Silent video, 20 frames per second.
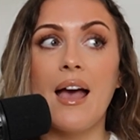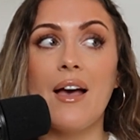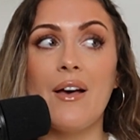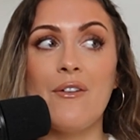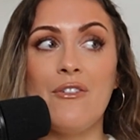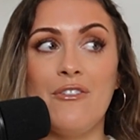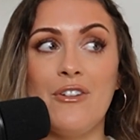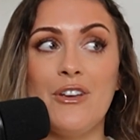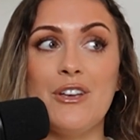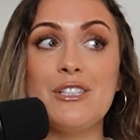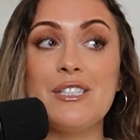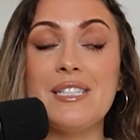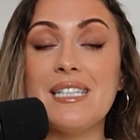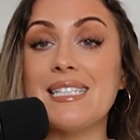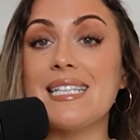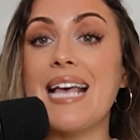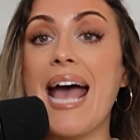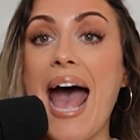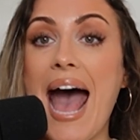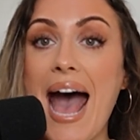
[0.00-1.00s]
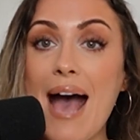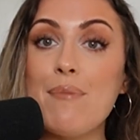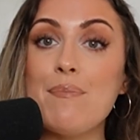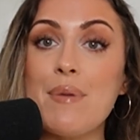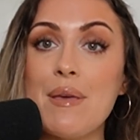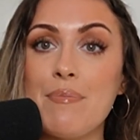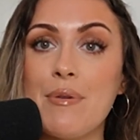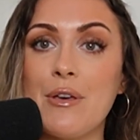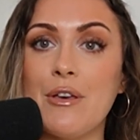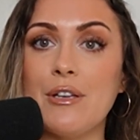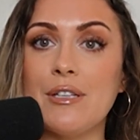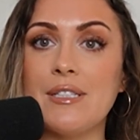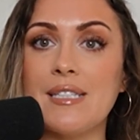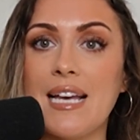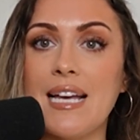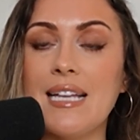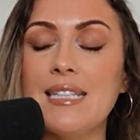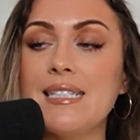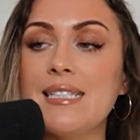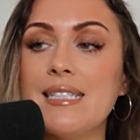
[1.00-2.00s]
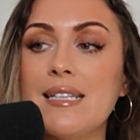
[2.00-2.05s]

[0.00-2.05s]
Versus a happy person,